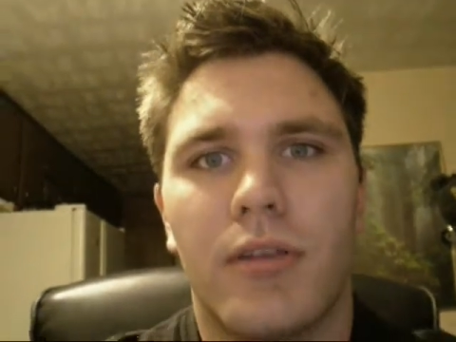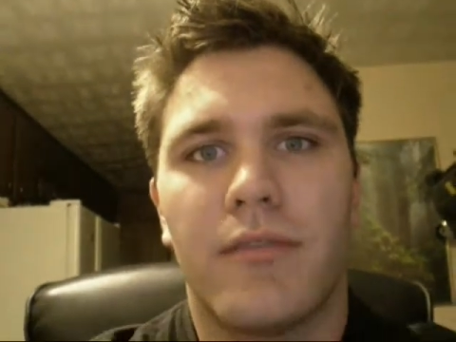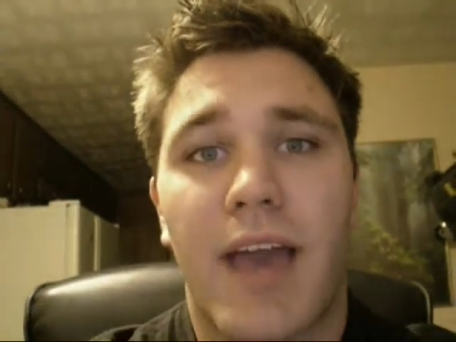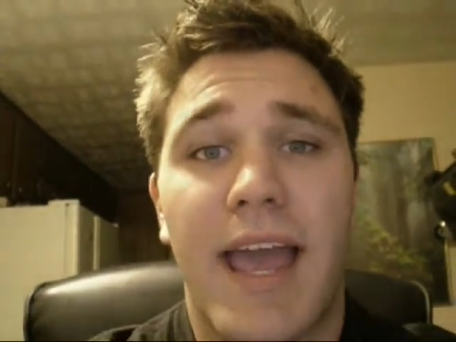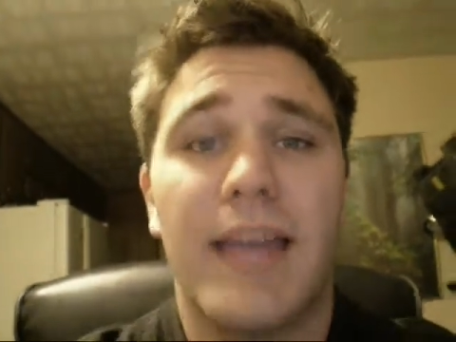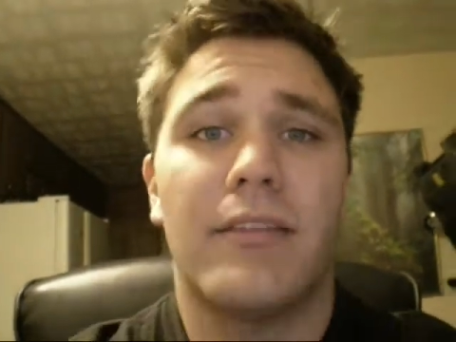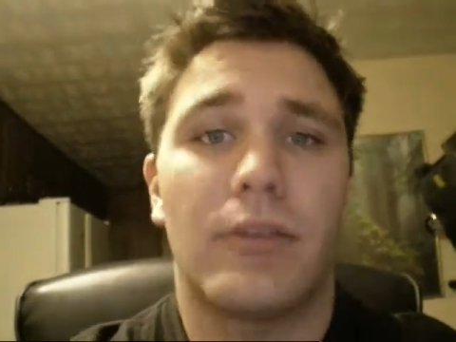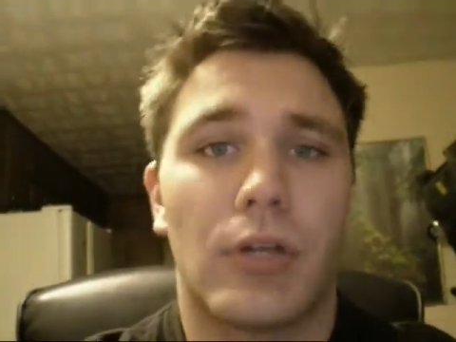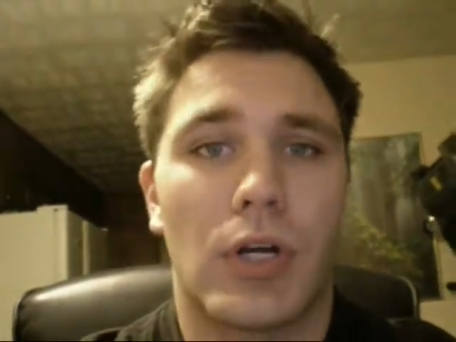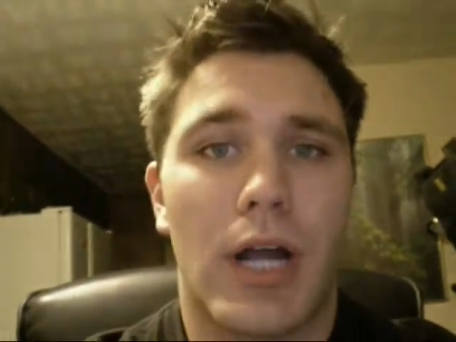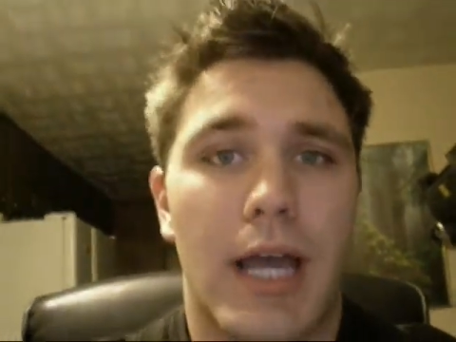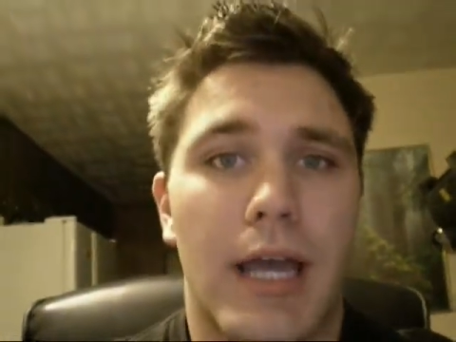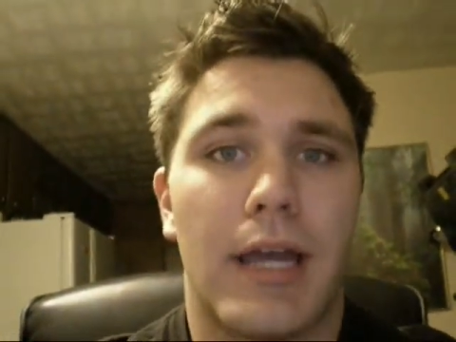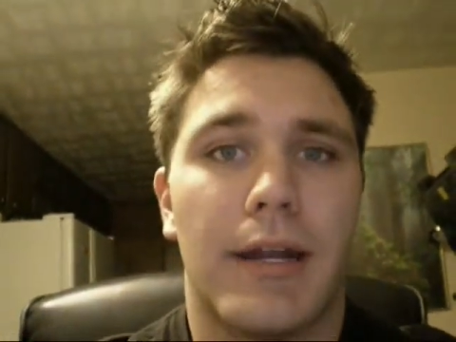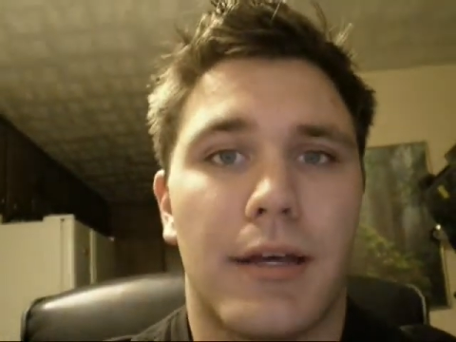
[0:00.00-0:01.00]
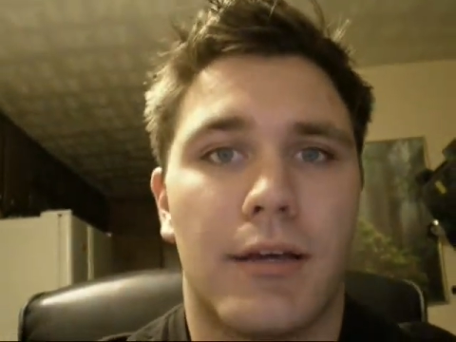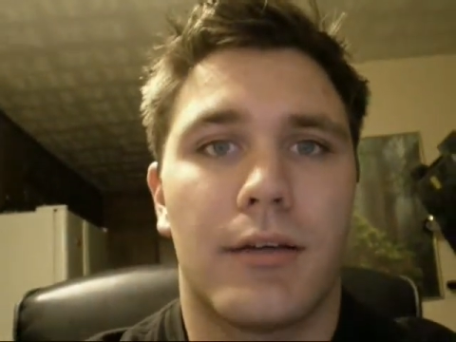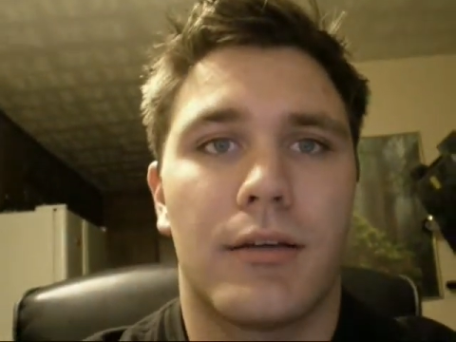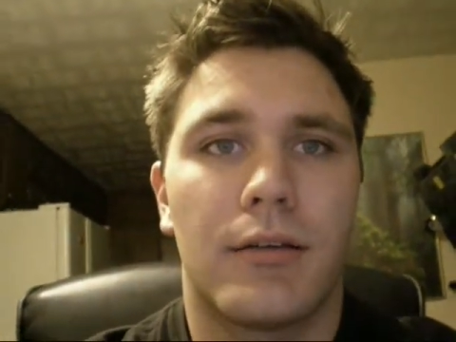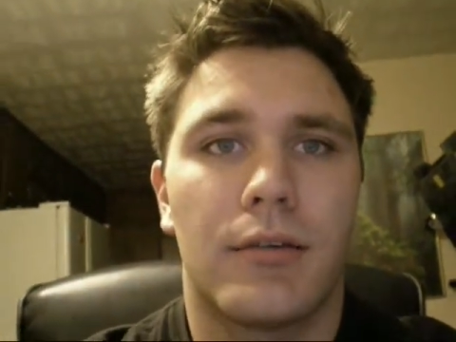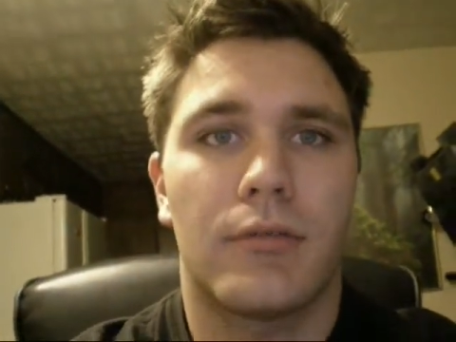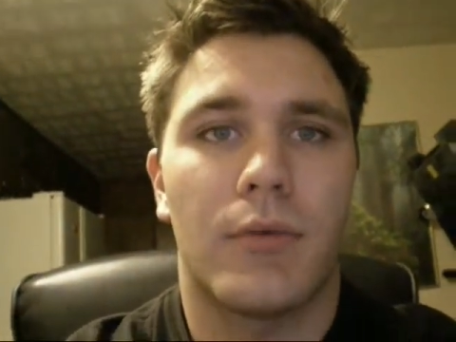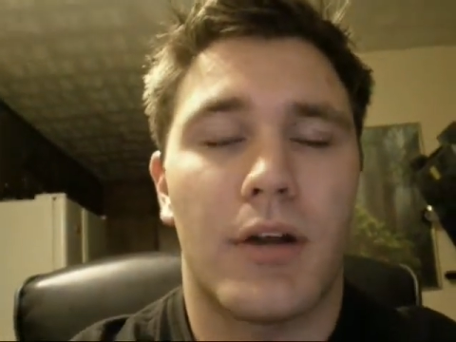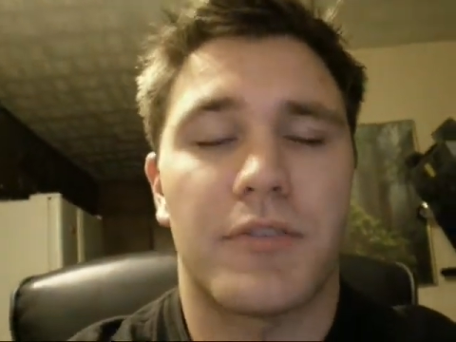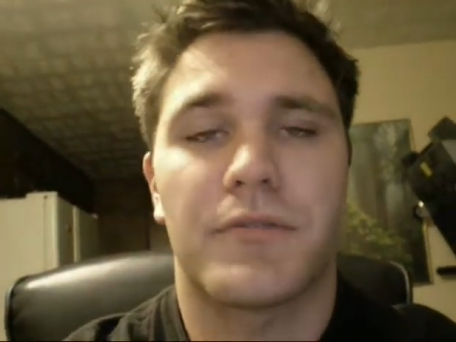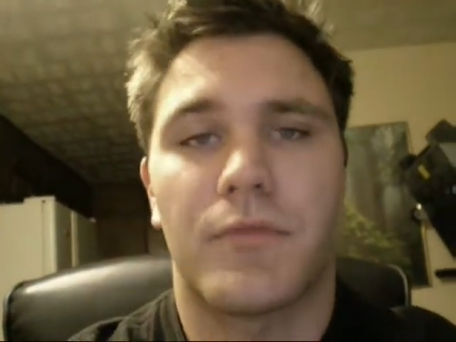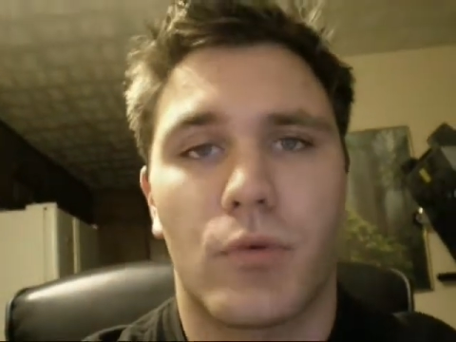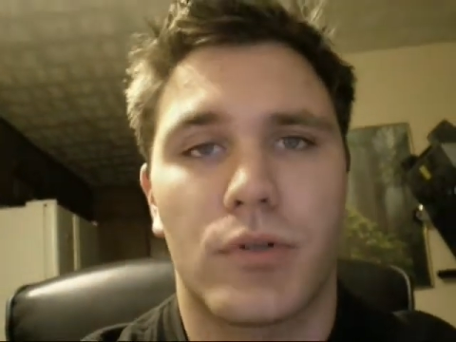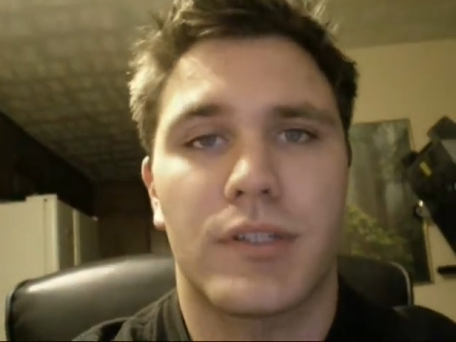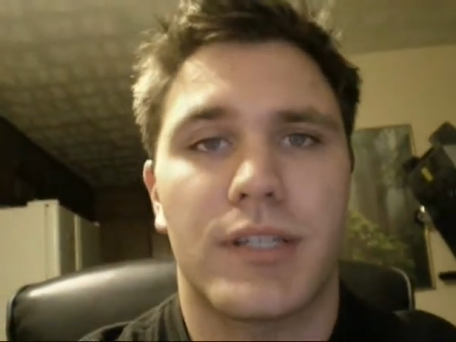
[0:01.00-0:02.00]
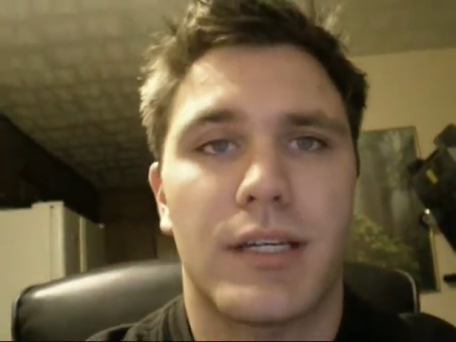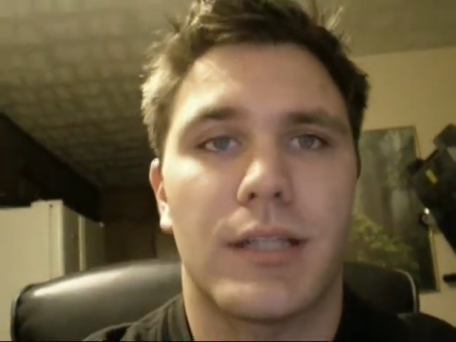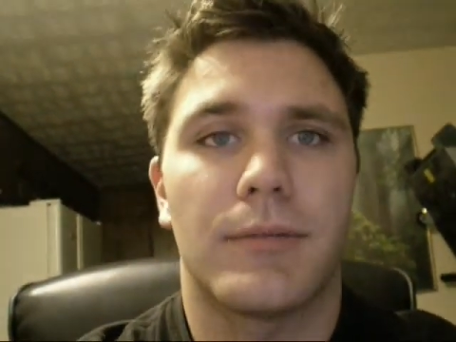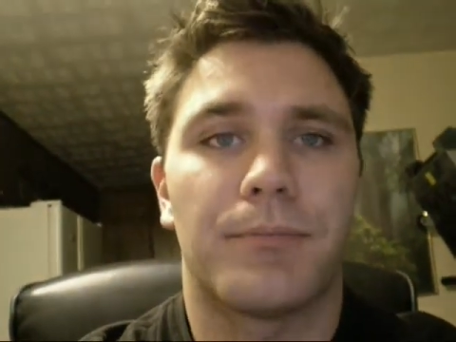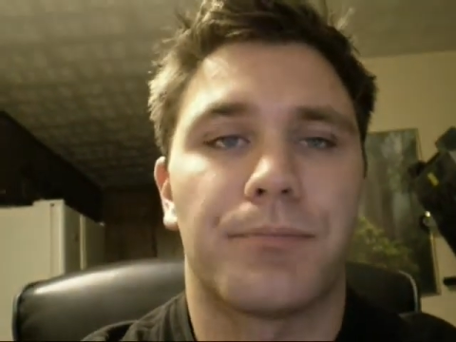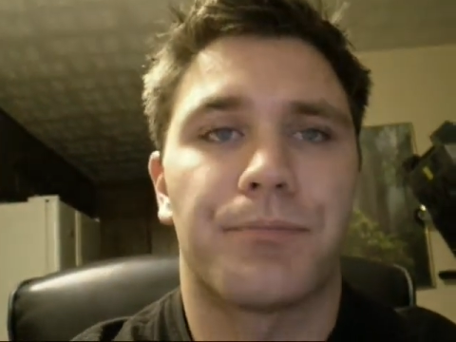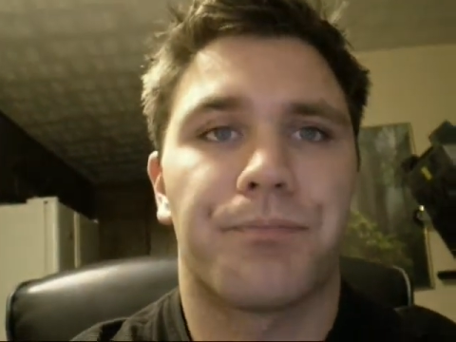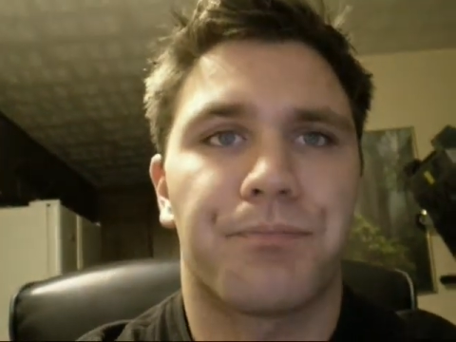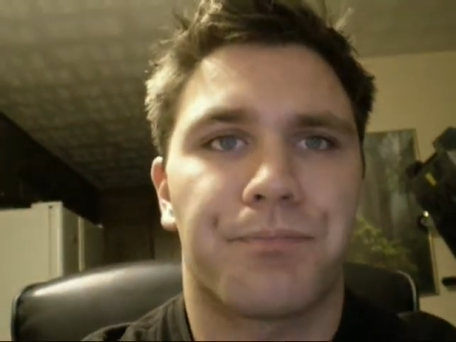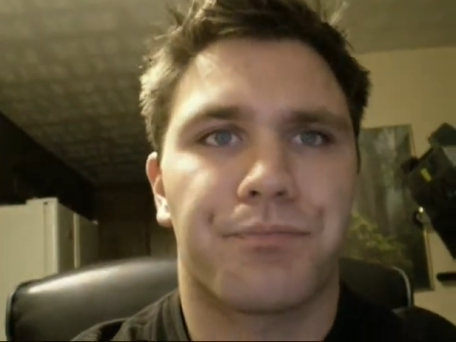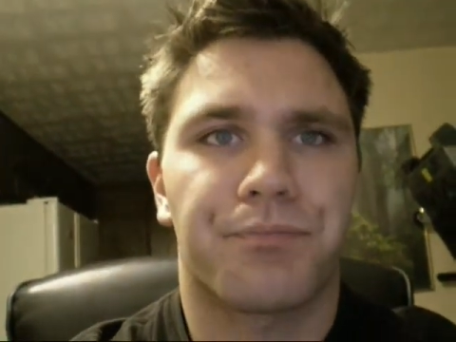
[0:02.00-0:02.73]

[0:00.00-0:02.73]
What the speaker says: of 8th grade, when I was 14,